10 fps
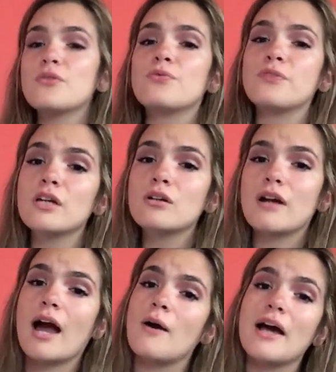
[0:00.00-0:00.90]
feel or
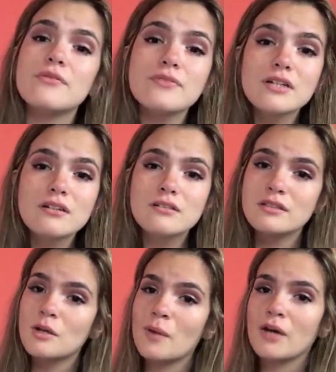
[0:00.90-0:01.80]
how I feel
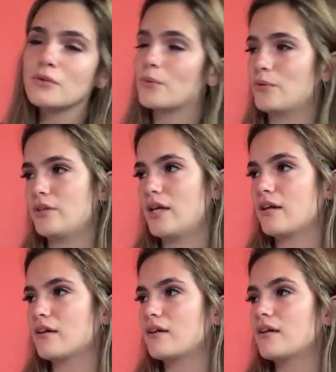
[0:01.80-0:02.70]
about the whole
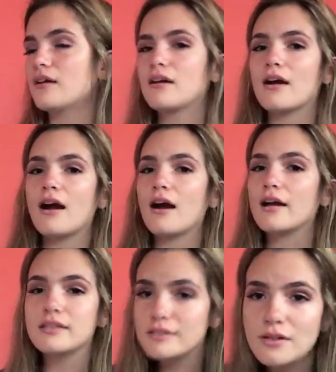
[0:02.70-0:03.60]
thing, I
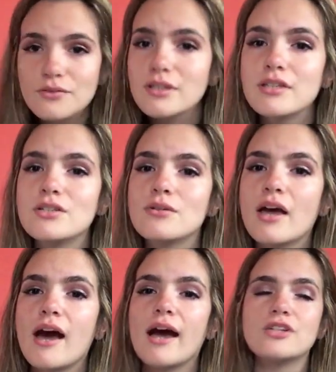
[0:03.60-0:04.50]
can definitely do
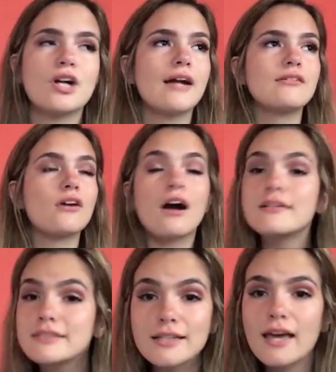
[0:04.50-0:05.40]
that. I tried
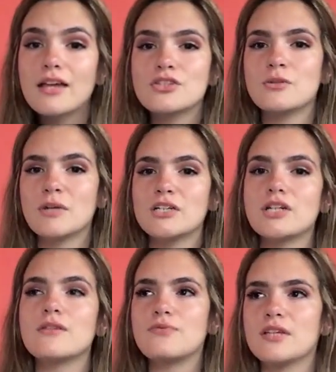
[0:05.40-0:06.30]
not to get too much
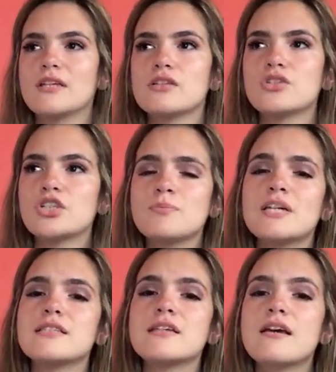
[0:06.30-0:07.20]
into feelings just
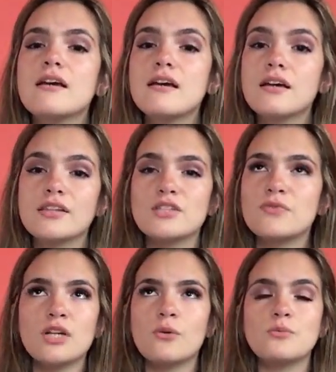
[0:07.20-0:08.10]
because this
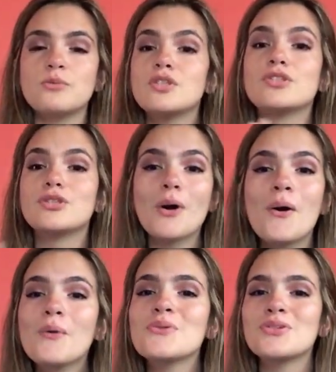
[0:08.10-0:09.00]
video would be
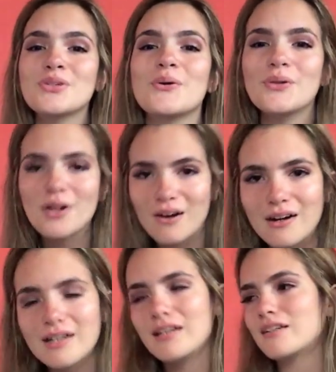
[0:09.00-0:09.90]
so
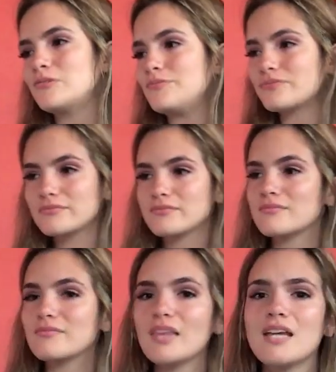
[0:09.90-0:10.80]
long, and
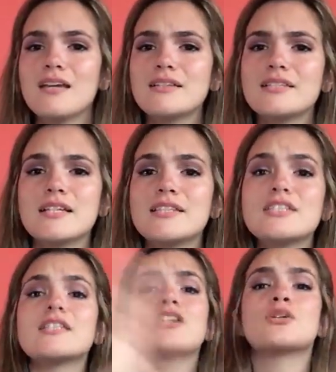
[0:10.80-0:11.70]
it's
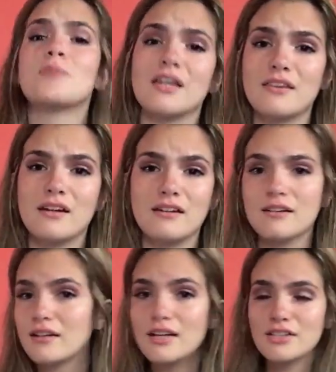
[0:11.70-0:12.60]
such a big thing.
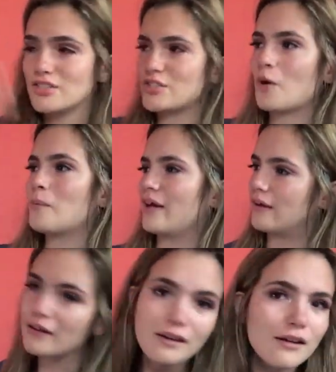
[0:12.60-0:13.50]
It's so big.